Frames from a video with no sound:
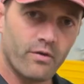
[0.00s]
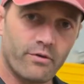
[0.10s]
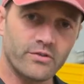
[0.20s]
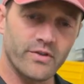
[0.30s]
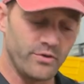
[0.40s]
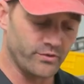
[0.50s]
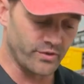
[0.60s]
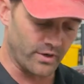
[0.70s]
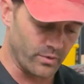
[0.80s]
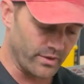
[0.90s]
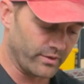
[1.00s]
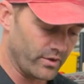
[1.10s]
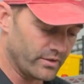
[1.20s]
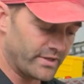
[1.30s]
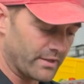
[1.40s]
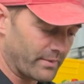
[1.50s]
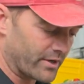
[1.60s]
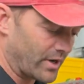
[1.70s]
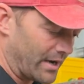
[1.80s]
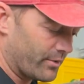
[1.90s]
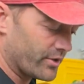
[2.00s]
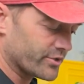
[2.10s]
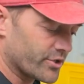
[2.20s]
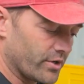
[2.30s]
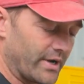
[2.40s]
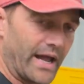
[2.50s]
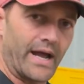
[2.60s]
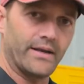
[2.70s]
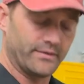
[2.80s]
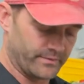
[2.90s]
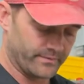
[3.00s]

First thing you start with, take the micrometer, turn it on,